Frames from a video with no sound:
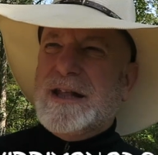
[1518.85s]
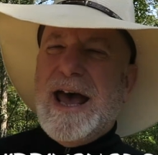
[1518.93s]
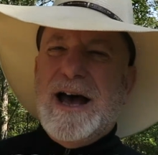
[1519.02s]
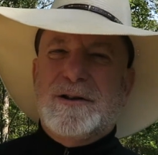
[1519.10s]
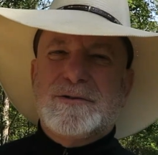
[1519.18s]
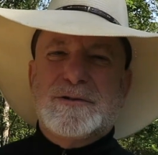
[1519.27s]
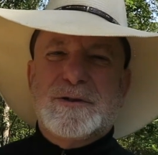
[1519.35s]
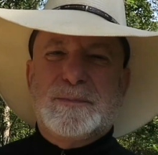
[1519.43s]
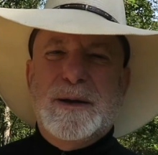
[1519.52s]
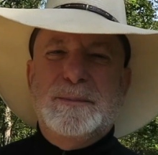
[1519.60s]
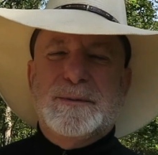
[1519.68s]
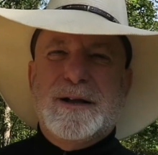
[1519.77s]
thousands of
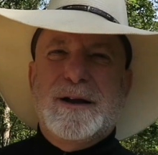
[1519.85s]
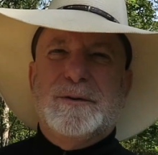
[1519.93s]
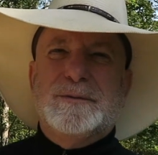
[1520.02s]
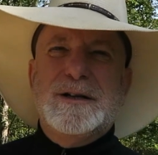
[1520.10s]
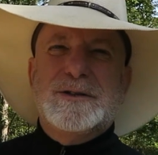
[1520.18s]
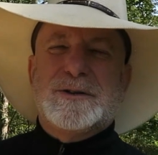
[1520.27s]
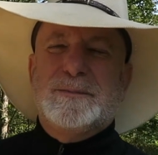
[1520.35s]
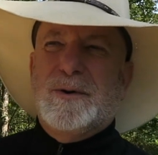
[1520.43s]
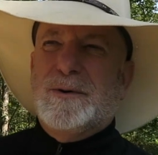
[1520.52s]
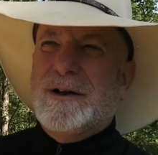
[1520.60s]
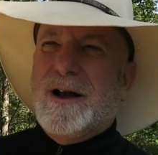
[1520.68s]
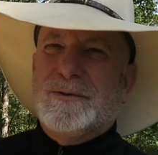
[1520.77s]
people there on Easter
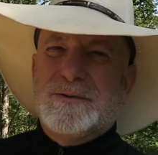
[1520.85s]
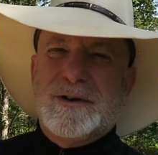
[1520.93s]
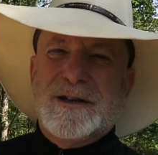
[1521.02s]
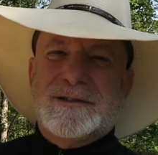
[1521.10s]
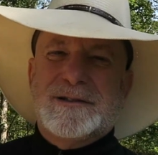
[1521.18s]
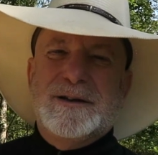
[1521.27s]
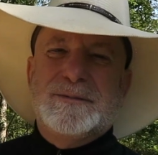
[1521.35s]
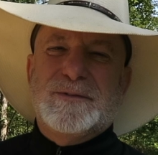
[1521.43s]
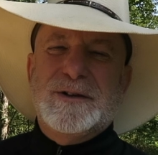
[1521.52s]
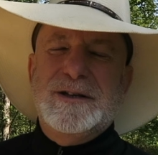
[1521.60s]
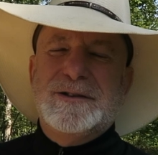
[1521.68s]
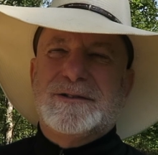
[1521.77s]
morning, all dressed up
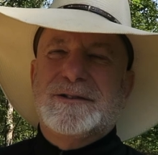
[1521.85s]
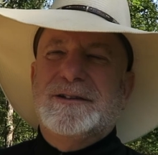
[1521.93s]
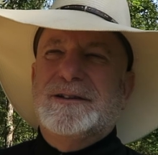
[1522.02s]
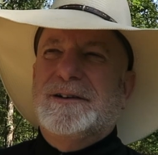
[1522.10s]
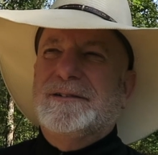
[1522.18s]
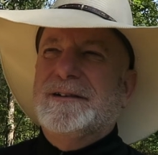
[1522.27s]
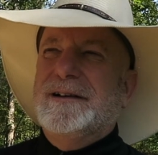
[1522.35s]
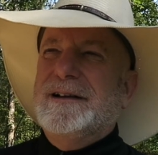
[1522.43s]
for Easter, you know.